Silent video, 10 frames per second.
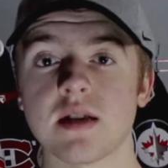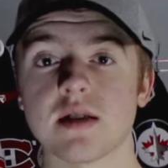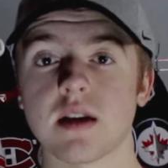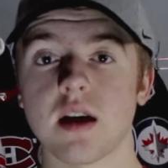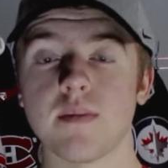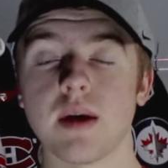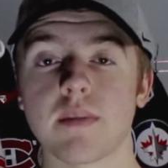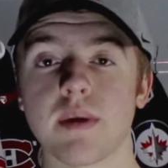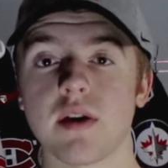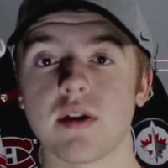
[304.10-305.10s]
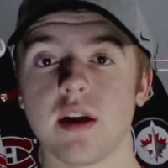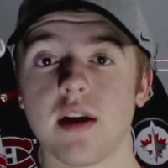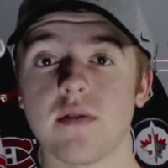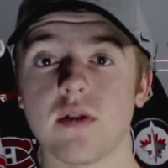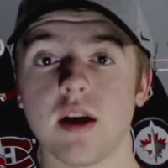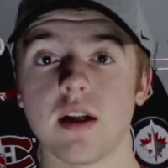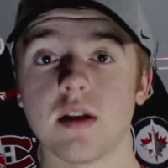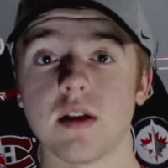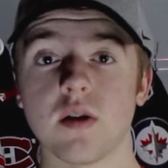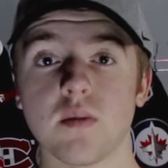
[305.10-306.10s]
and come back better than ever, and
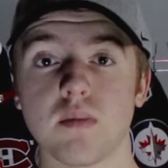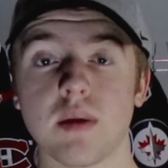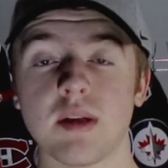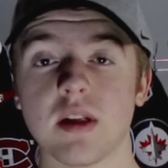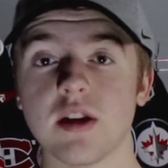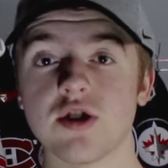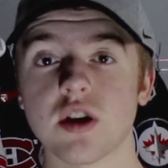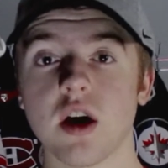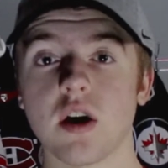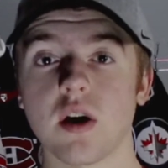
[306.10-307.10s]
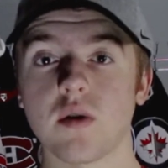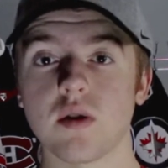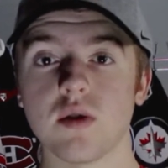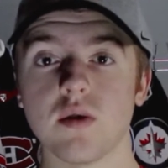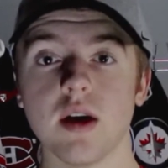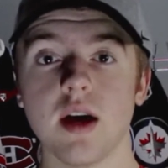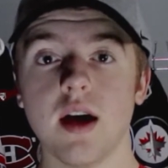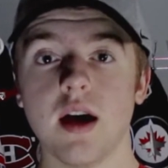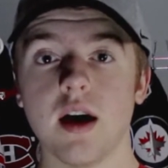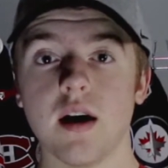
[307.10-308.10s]
maybe lead Chicago to
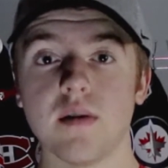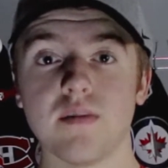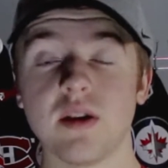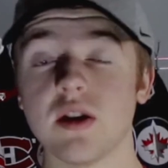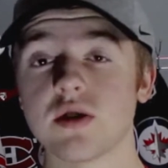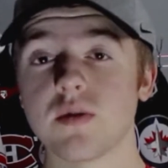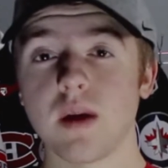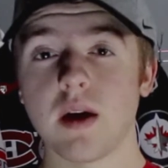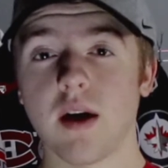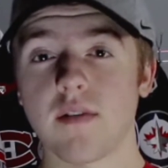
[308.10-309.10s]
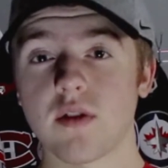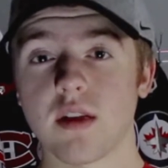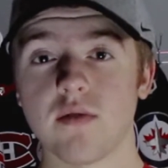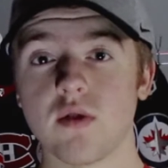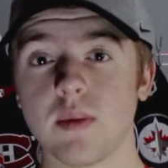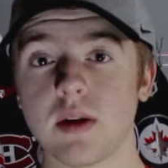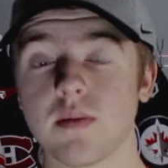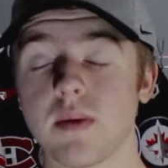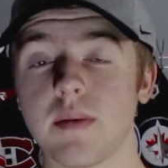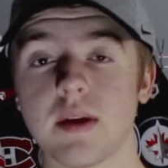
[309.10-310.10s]
years from now after they've rebuilt
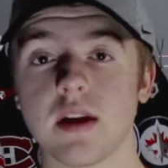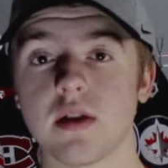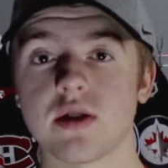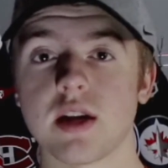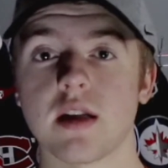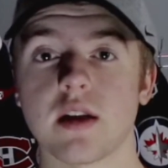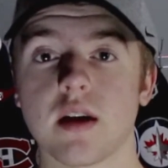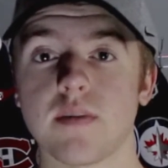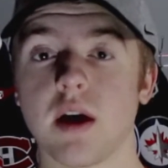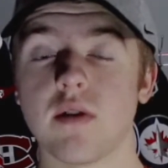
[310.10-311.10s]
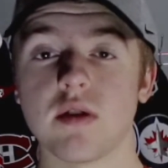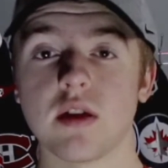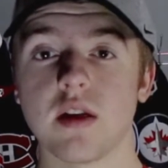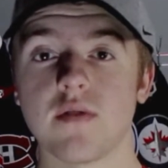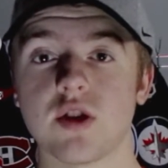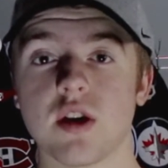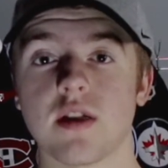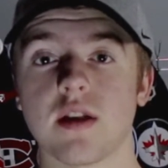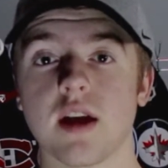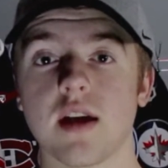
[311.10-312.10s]
and maybe another Stanley Cup. I really love
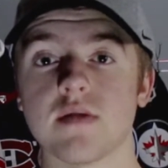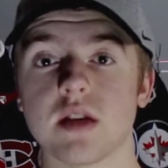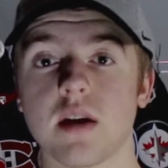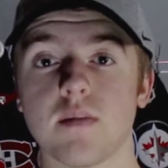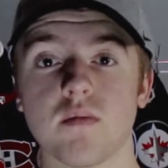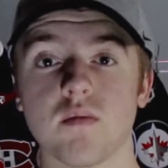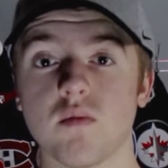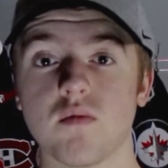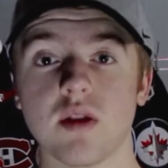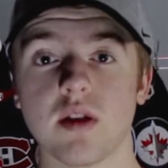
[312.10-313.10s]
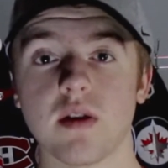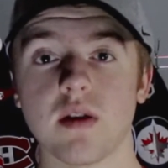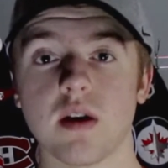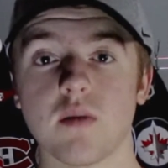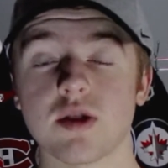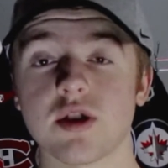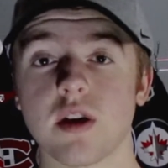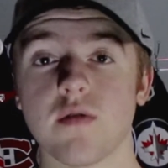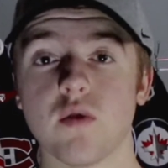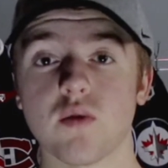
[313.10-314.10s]
Jonathan Taves, and I'm really wishing
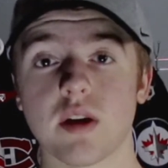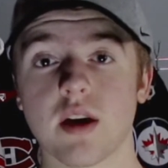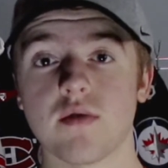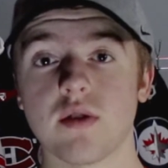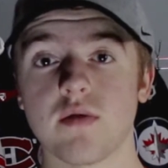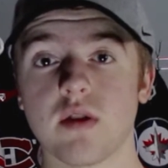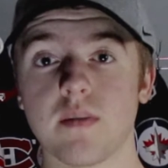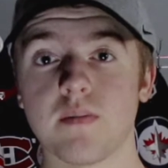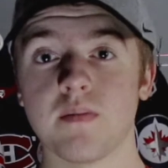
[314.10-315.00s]
a full recovery for him.